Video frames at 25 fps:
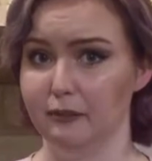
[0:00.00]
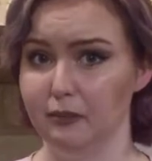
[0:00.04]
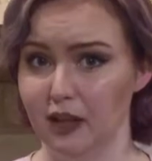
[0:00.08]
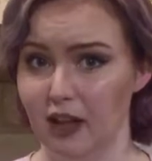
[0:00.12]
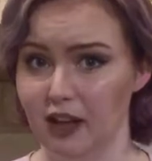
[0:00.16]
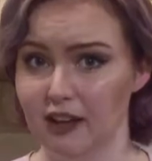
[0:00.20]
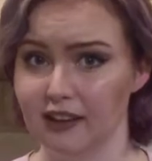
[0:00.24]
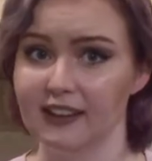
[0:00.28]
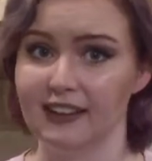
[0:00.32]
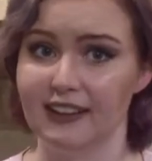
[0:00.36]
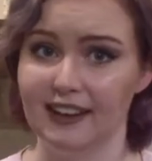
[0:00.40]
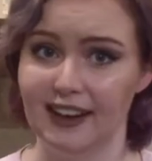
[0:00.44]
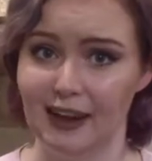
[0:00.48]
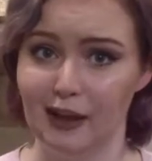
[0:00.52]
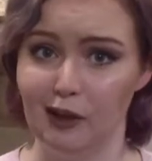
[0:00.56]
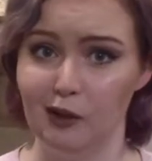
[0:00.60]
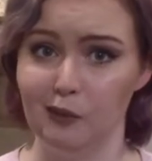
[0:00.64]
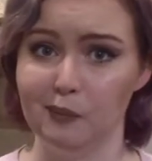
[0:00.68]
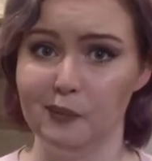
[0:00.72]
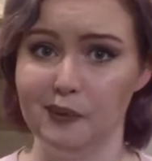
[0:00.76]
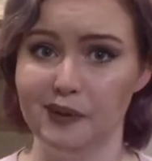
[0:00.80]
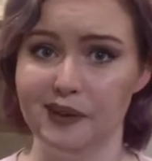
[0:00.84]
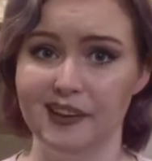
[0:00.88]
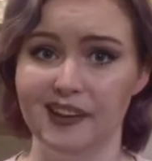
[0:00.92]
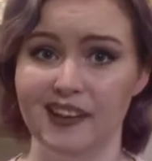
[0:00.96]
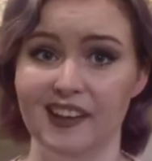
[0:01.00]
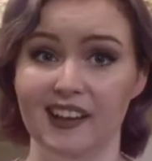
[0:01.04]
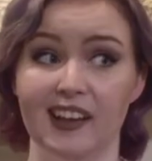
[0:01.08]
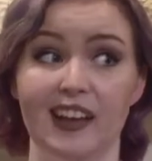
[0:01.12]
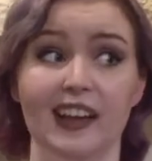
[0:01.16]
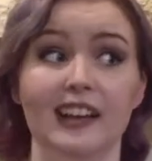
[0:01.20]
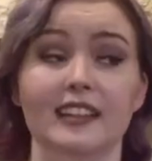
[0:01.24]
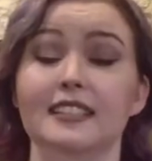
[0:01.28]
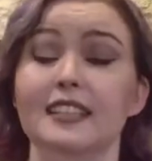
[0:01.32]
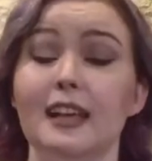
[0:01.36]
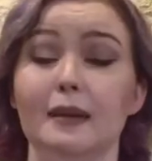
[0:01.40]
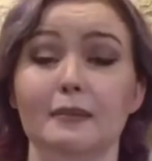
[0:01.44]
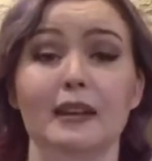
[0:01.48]
block can help.
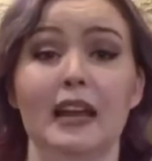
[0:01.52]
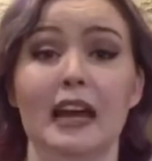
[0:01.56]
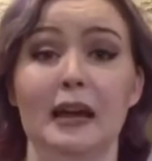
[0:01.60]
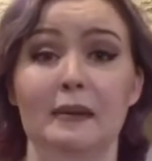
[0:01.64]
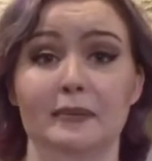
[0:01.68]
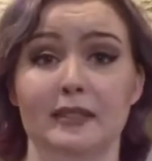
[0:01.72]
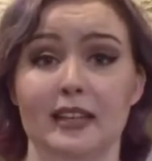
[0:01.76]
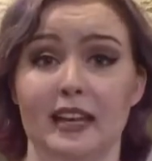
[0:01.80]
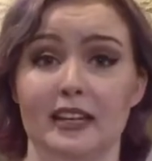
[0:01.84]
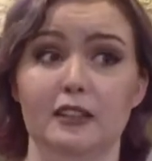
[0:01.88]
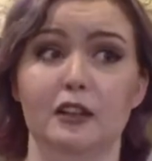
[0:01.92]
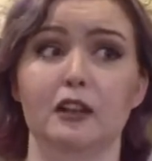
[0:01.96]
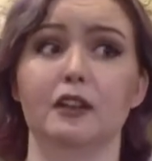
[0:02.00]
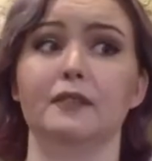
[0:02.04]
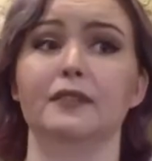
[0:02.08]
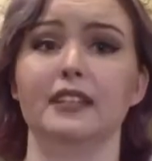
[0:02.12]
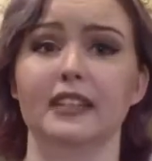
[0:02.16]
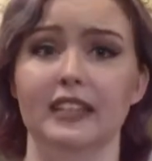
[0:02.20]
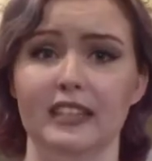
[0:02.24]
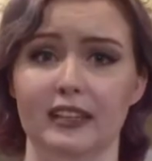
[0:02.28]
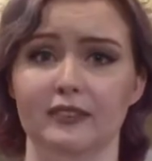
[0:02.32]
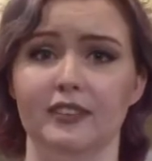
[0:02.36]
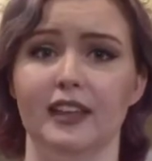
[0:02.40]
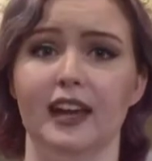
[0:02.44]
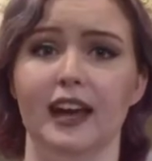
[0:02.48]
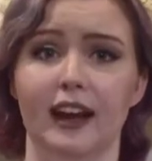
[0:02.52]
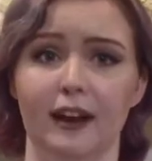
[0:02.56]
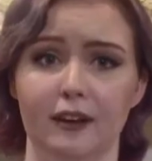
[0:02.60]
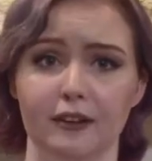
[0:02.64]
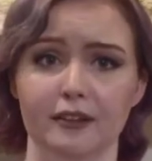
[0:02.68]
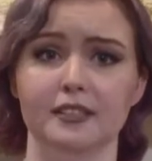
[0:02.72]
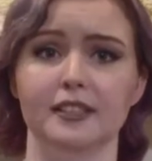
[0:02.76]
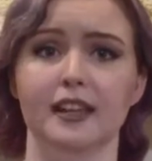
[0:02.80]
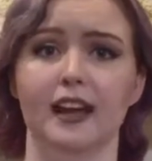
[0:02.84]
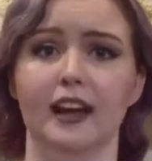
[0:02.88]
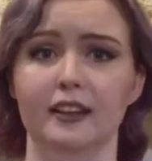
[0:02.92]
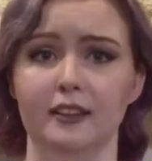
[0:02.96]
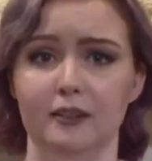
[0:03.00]
Sometimes I don't even leave the
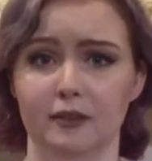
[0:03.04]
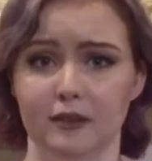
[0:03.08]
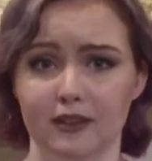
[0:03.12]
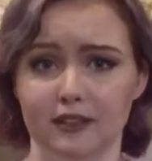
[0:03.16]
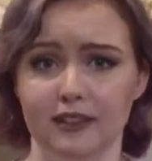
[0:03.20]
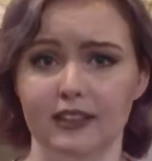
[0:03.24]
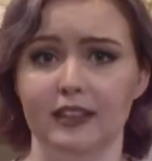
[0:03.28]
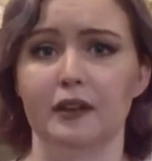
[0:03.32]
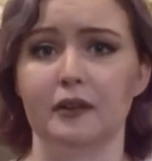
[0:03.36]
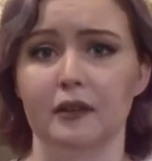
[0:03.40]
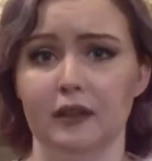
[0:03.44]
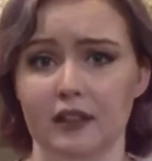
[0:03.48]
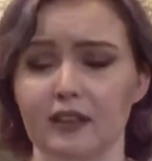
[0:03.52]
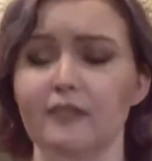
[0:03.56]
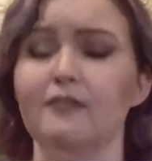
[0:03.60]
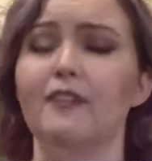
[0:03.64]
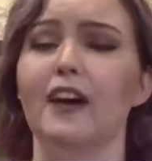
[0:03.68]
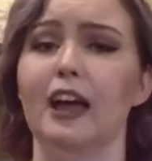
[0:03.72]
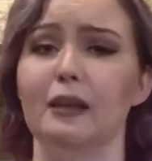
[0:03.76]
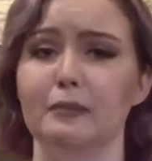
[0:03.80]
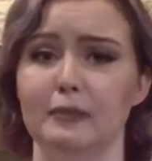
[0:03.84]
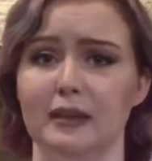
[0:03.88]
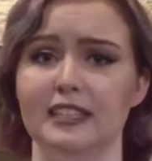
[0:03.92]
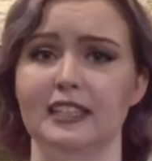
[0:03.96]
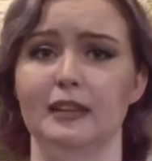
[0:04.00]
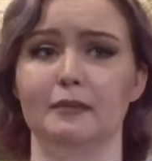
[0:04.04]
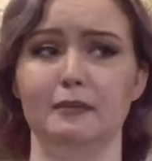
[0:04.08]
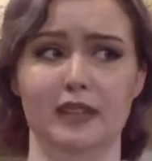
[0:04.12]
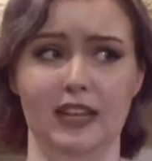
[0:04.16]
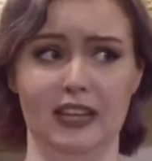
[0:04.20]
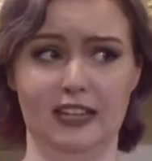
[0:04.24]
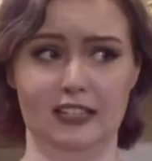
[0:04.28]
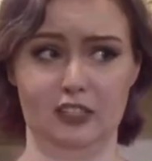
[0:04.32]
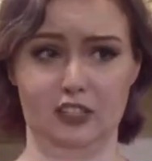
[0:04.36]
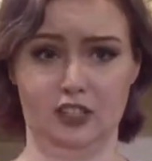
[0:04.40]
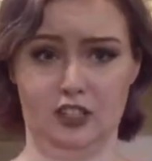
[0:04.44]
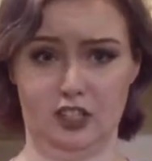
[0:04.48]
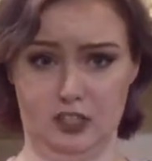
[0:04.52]
house. You can literally find me some
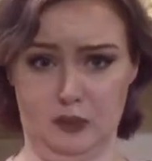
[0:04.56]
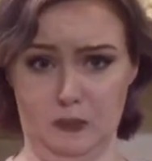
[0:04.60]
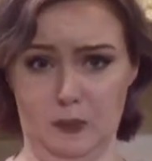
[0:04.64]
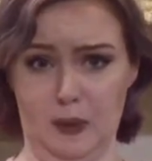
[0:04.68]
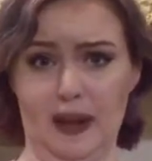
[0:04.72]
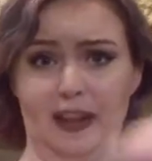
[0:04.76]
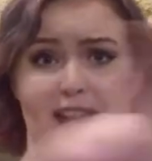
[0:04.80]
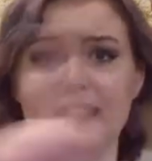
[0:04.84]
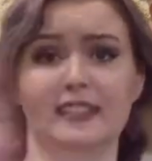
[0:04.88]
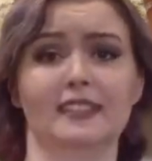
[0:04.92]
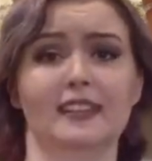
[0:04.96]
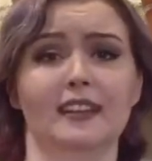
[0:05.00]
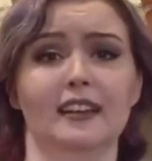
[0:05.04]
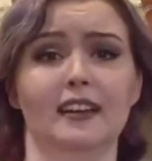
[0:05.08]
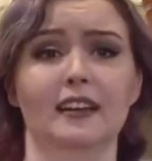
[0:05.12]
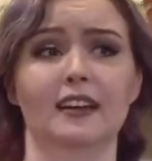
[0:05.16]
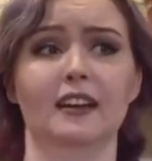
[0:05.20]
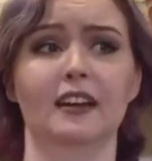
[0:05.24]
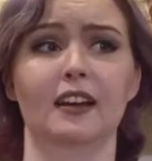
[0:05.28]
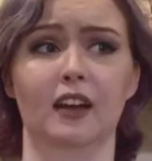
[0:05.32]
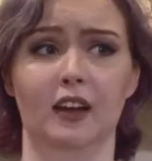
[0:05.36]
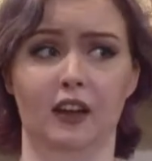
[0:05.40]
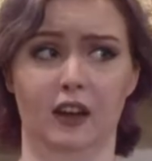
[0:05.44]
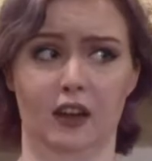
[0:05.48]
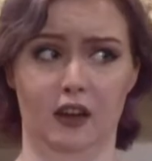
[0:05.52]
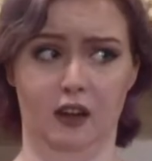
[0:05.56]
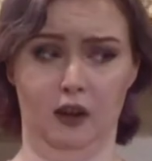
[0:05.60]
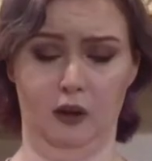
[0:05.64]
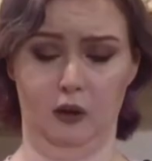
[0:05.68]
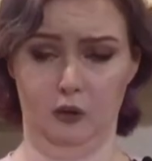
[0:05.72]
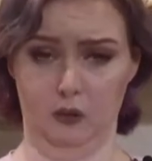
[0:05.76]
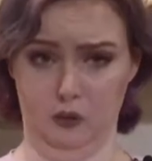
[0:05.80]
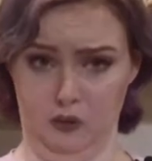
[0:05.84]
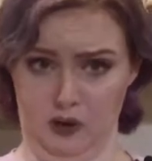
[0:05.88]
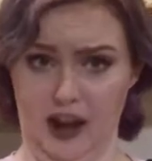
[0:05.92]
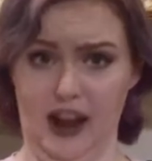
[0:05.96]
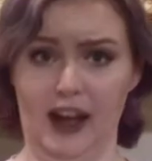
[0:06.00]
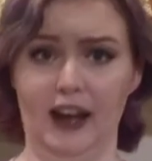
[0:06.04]
days just pacing
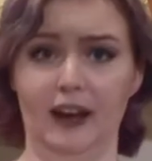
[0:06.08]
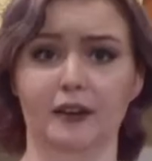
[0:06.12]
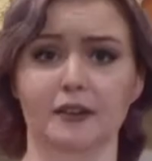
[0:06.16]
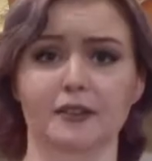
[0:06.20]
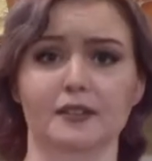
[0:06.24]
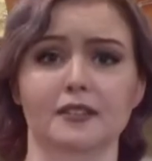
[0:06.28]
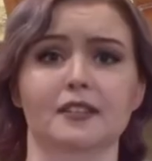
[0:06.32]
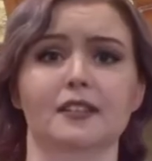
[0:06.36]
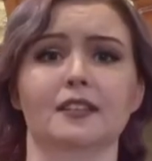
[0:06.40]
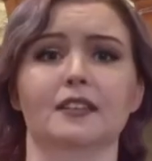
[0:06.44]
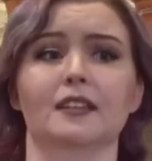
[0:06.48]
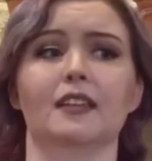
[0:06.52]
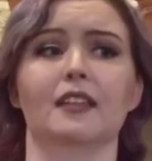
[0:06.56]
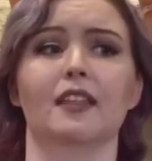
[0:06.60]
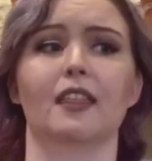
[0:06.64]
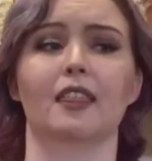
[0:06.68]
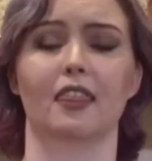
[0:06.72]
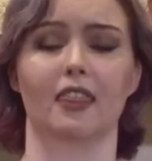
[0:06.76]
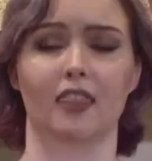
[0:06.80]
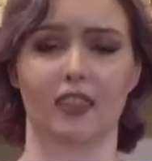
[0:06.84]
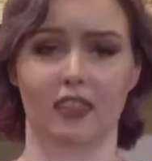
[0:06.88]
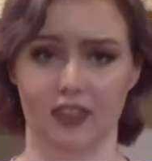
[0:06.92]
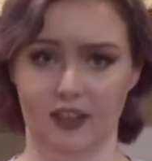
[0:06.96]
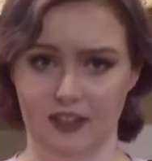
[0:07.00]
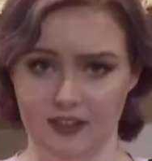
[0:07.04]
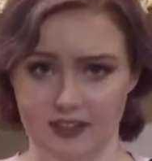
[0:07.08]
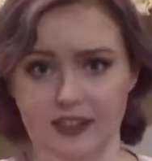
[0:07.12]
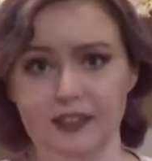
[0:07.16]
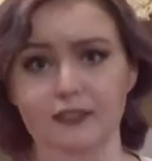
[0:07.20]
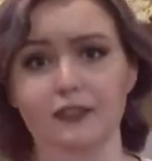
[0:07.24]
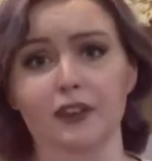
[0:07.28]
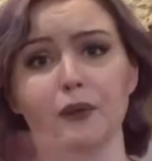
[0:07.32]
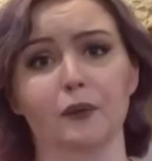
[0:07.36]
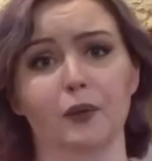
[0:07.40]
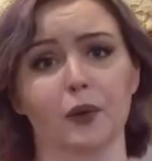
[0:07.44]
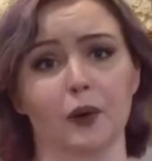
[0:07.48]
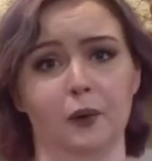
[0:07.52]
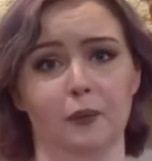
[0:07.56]
around the
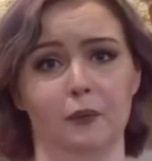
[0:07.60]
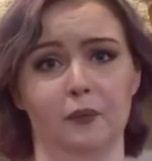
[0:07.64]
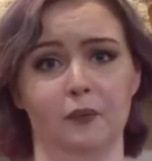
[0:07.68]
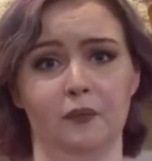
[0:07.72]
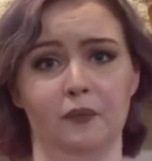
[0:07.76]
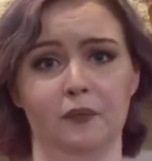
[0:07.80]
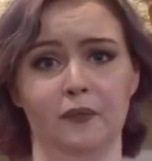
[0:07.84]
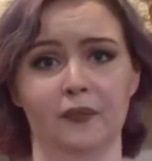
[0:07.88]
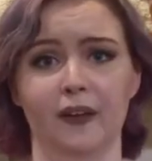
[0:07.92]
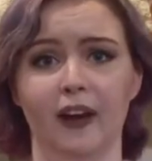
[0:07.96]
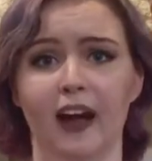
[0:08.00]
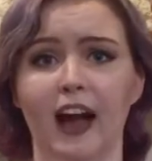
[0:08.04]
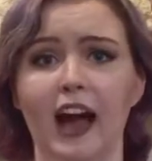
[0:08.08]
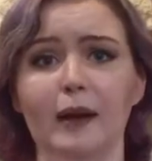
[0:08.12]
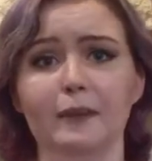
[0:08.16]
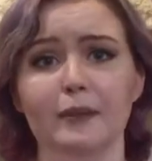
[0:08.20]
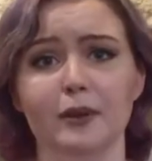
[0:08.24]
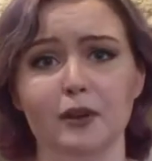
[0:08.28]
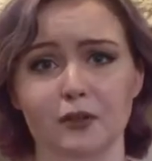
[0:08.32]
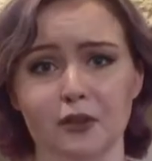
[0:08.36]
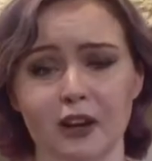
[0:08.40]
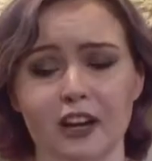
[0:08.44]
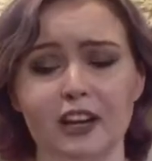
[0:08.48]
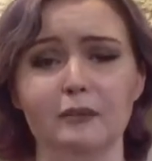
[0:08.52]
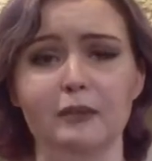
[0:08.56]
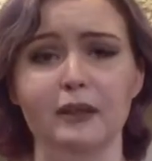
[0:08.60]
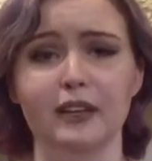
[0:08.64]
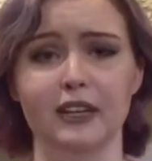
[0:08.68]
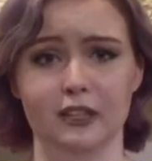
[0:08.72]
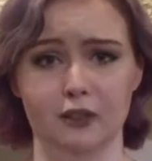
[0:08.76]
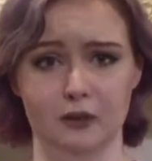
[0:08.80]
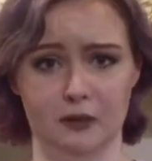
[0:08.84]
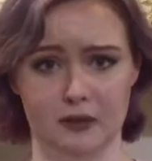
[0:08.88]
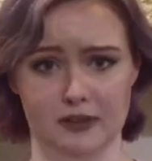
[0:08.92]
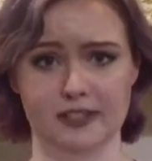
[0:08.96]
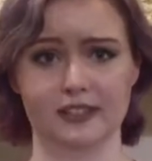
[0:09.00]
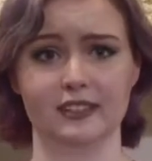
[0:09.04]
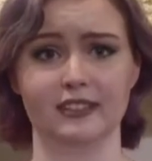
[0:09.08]
living room. I'm incredibly
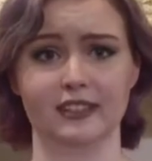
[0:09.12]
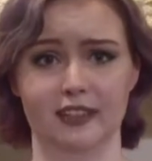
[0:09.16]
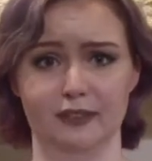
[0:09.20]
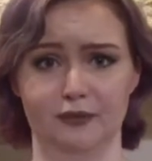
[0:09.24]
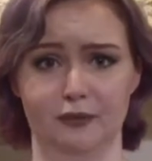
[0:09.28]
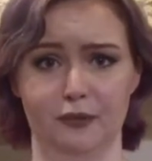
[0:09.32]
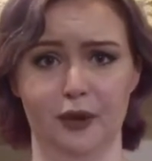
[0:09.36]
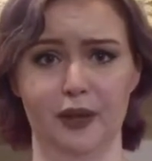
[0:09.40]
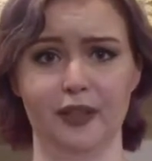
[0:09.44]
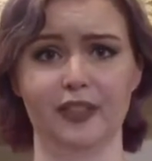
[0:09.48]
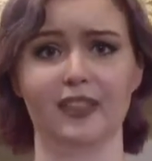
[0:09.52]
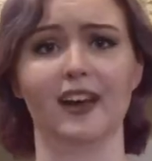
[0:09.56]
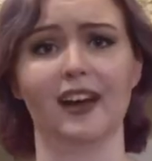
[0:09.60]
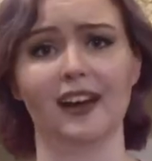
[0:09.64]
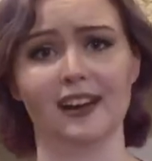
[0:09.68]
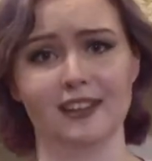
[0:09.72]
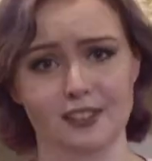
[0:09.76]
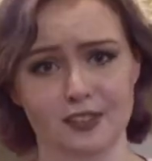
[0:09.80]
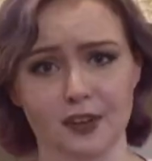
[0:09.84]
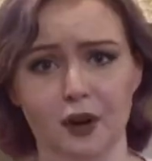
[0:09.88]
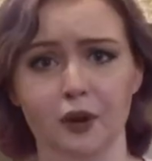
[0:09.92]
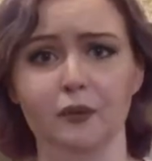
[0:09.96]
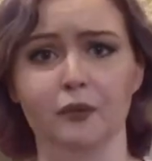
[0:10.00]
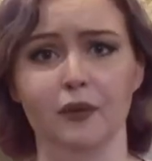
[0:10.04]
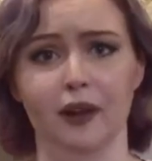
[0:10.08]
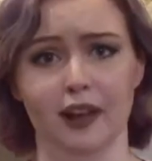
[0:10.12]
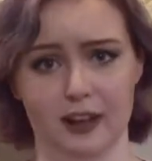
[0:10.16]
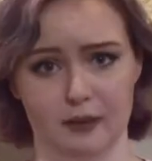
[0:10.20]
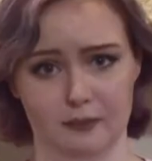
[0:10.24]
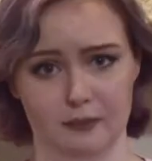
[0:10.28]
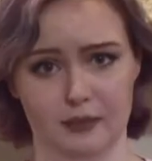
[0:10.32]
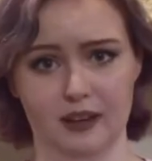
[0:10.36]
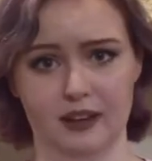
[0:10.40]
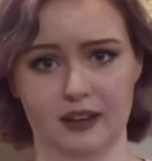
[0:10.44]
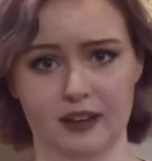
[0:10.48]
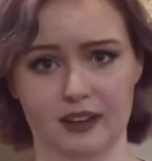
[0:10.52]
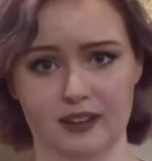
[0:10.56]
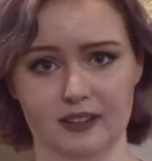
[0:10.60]
annoying to live with. I don't
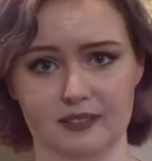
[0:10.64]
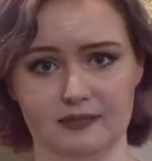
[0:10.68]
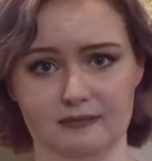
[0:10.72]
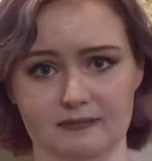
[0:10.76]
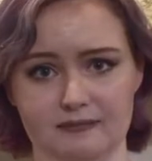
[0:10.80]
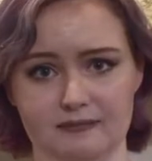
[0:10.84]
recommend it.